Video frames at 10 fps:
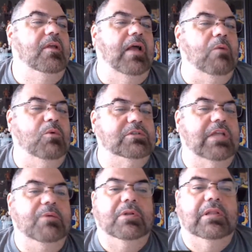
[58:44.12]
I wish
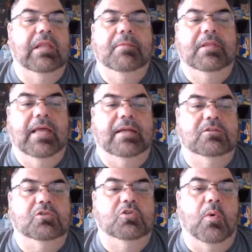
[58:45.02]
they would limit that
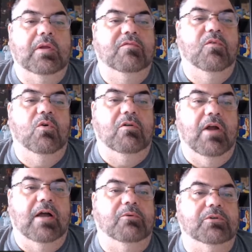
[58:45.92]
to 24
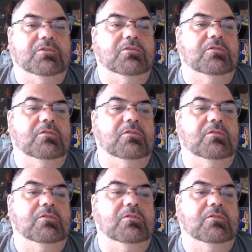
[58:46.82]
hours.